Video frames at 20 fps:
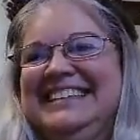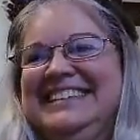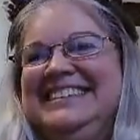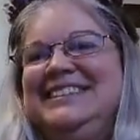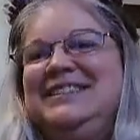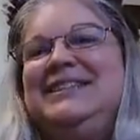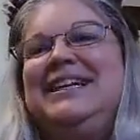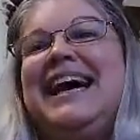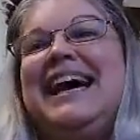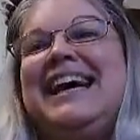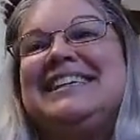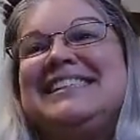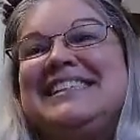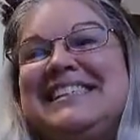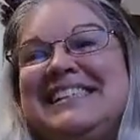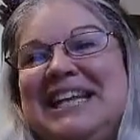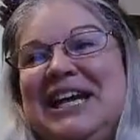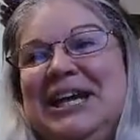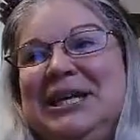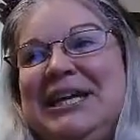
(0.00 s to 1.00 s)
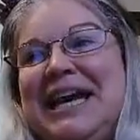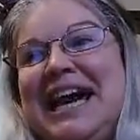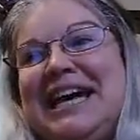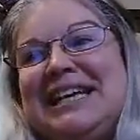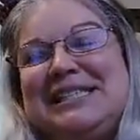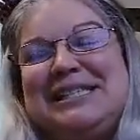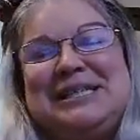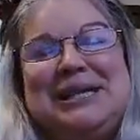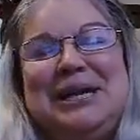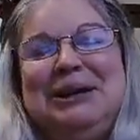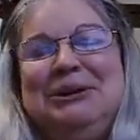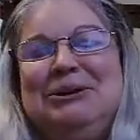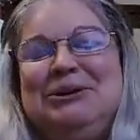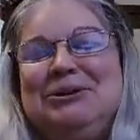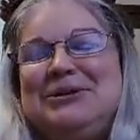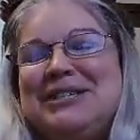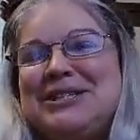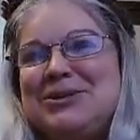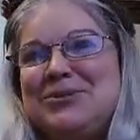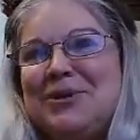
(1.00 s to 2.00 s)
Yes, new
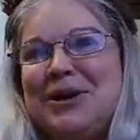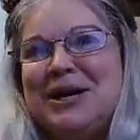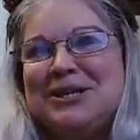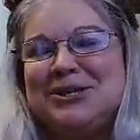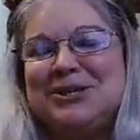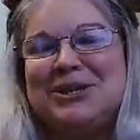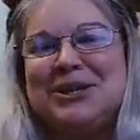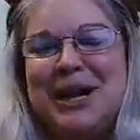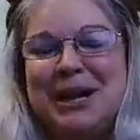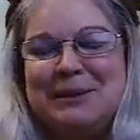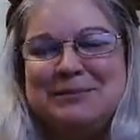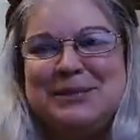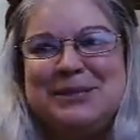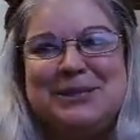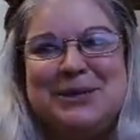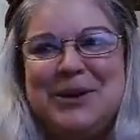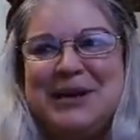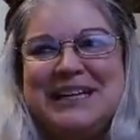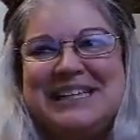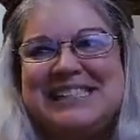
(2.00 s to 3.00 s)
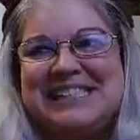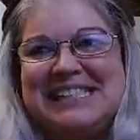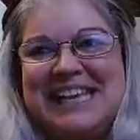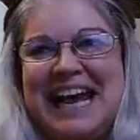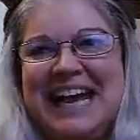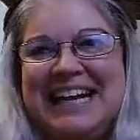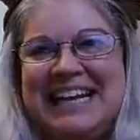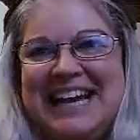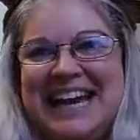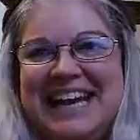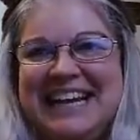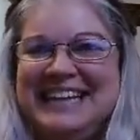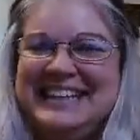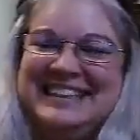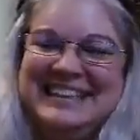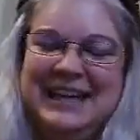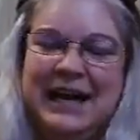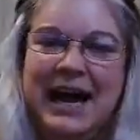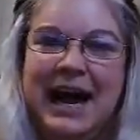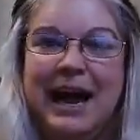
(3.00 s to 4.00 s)
dishwasher. I'm so excited.
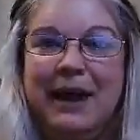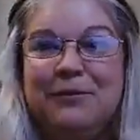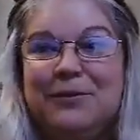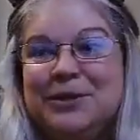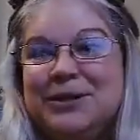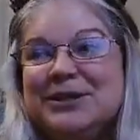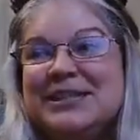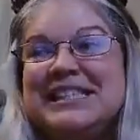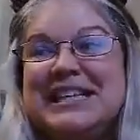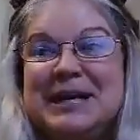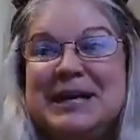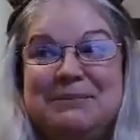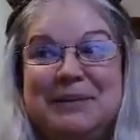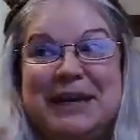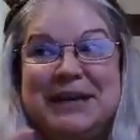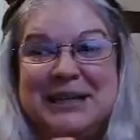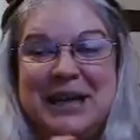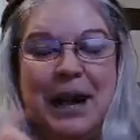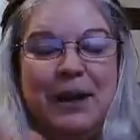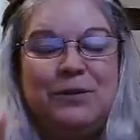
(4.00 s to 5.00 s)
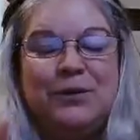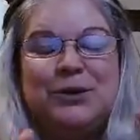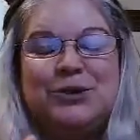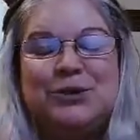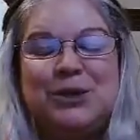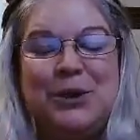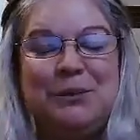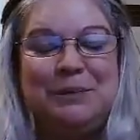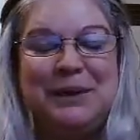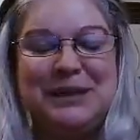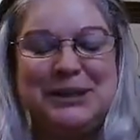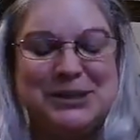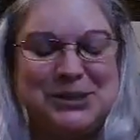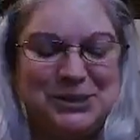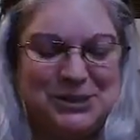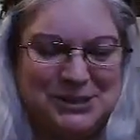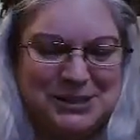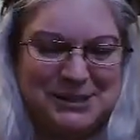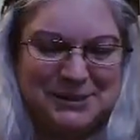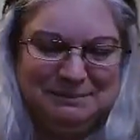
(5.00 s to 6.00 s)
I will show
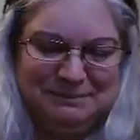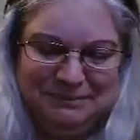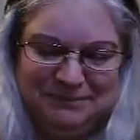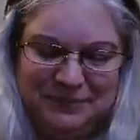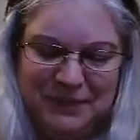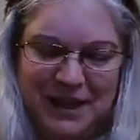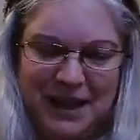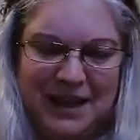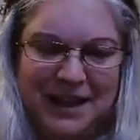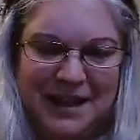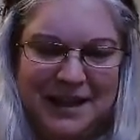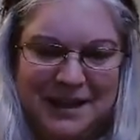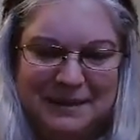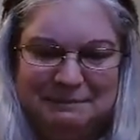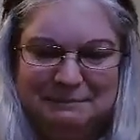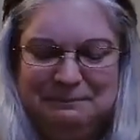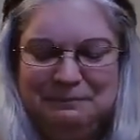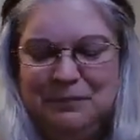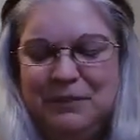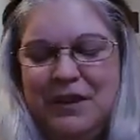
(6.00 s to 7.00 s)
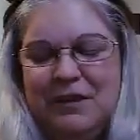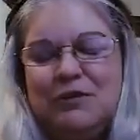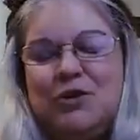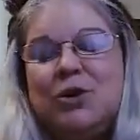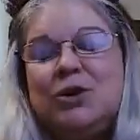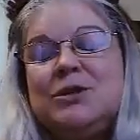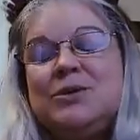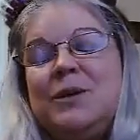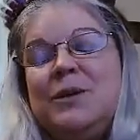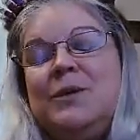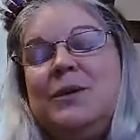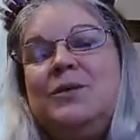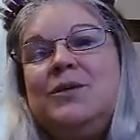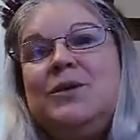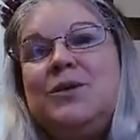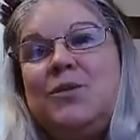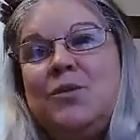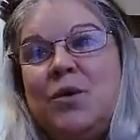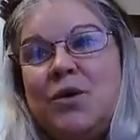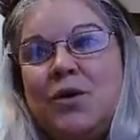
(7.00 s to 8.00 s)
pictures. Of course, we went
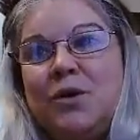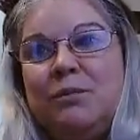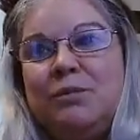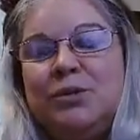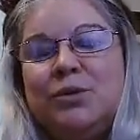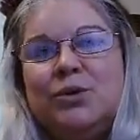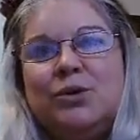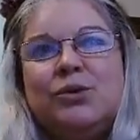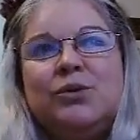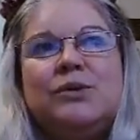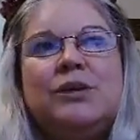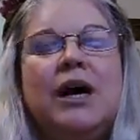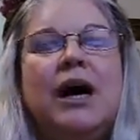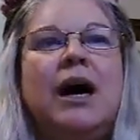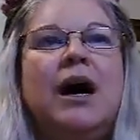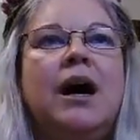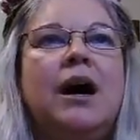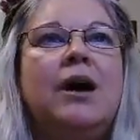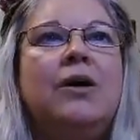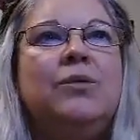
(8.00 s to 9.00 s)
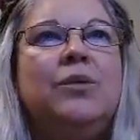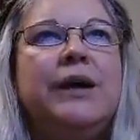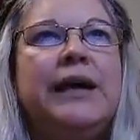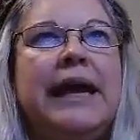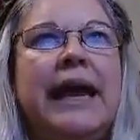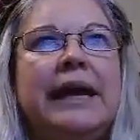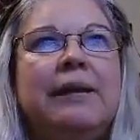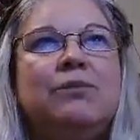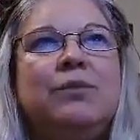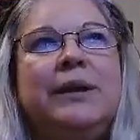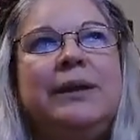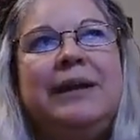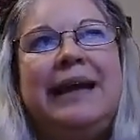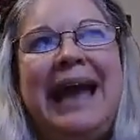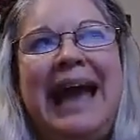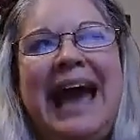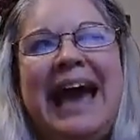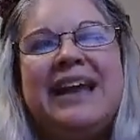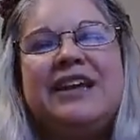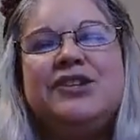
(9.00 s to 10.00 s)
with a Whirlpool. We
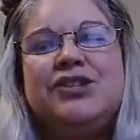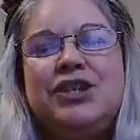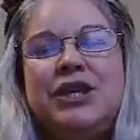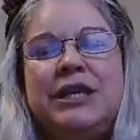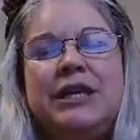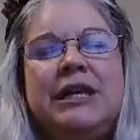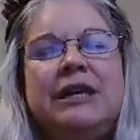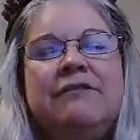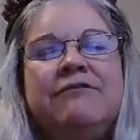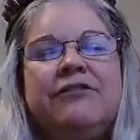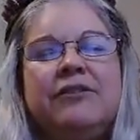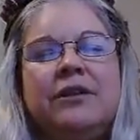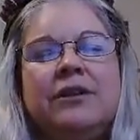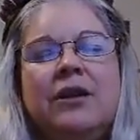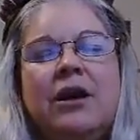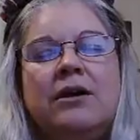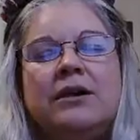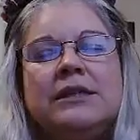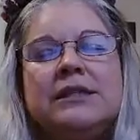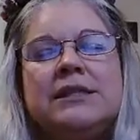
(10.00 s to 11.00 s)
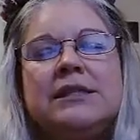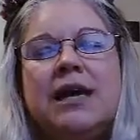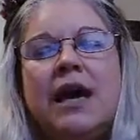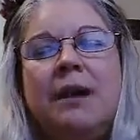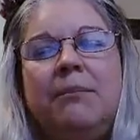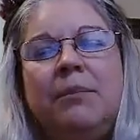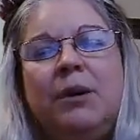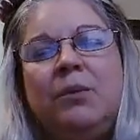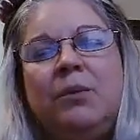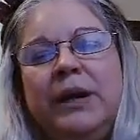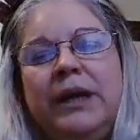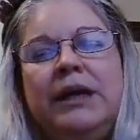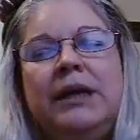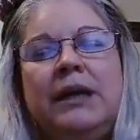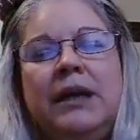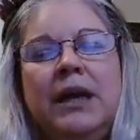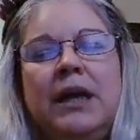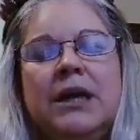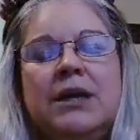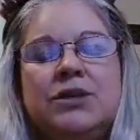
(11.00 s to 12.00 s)
had a GE for the longest time, but we
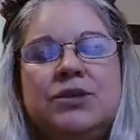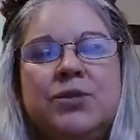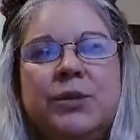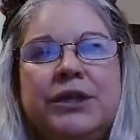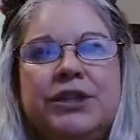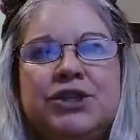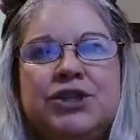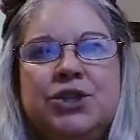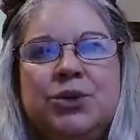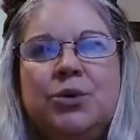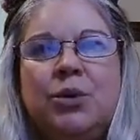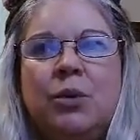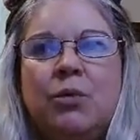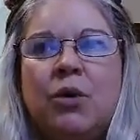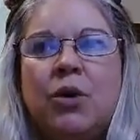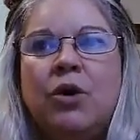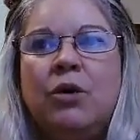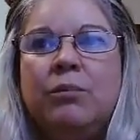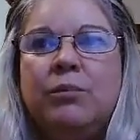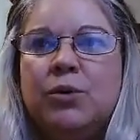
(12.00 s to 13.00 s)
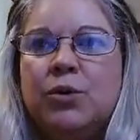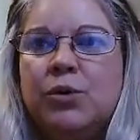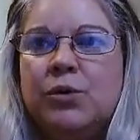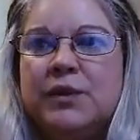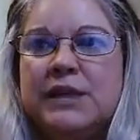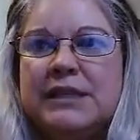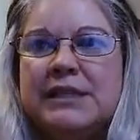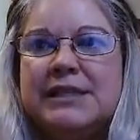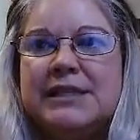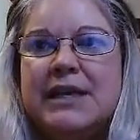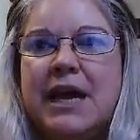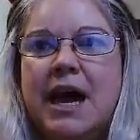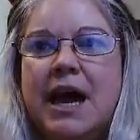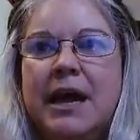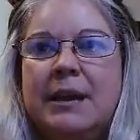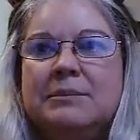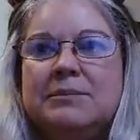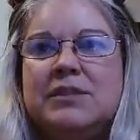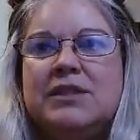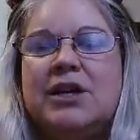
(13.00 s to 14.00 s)
switched to a Whirlpool this
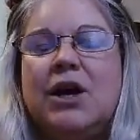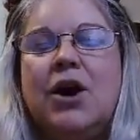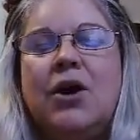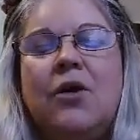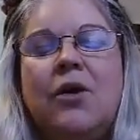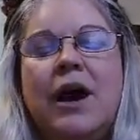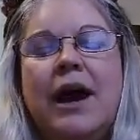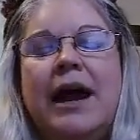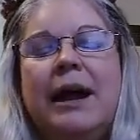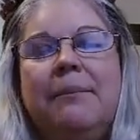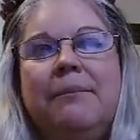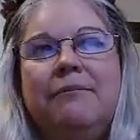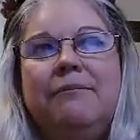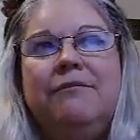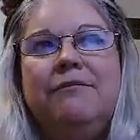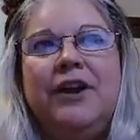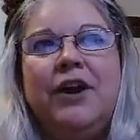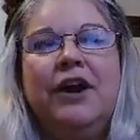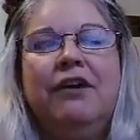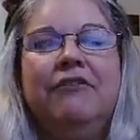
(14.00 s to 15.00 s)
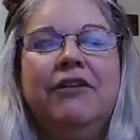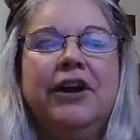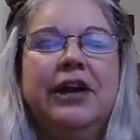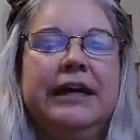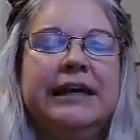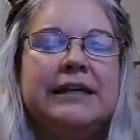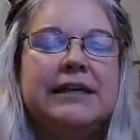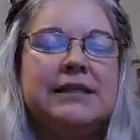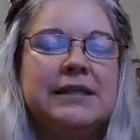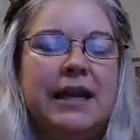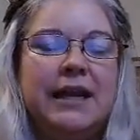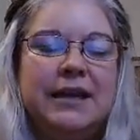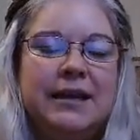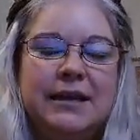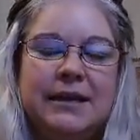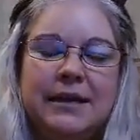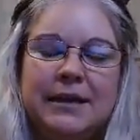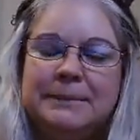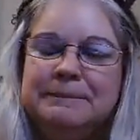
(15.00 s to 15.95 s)
time. So I am very, very excited.